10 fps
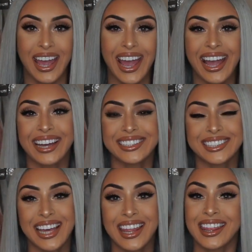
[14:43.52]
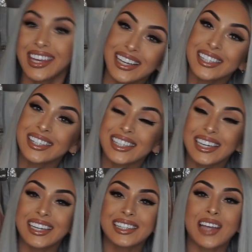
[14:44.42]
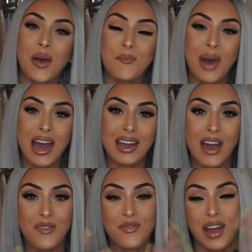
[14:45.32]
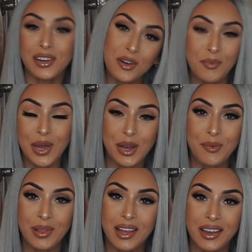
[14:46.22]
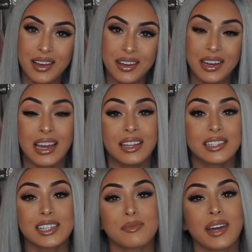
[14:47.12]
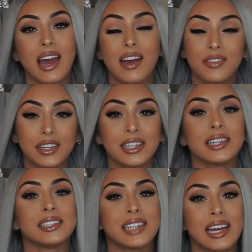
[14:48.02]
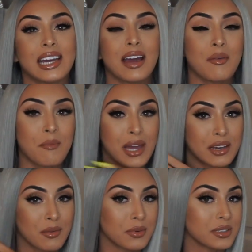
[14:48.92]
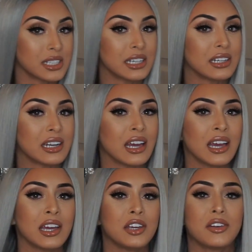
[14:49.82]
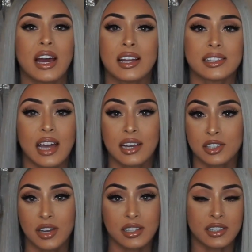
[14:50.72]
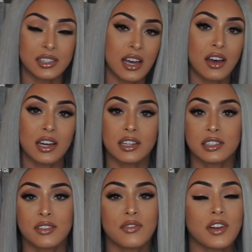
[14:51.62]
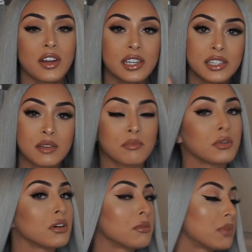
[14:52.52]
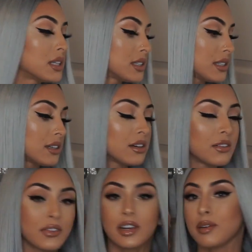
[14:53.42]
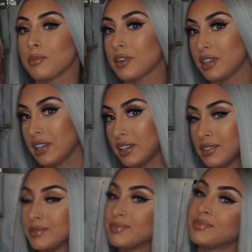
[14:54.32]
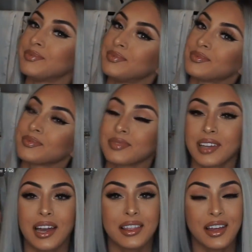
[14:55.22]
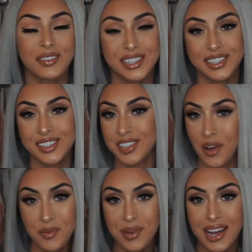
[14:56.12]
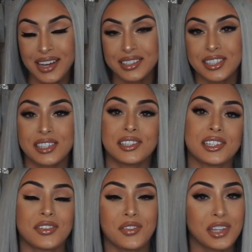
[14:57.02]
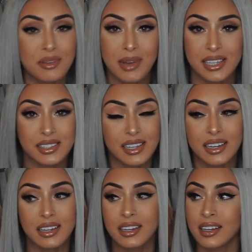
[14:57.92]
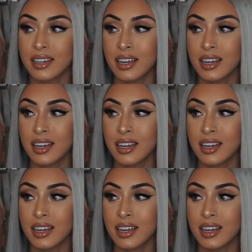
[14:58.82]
And this is my final makeup look. This is my everyday makeup routine. You guys, as you guys can tell, it is very simple but still very pretty. I love it so much. It's just really basic.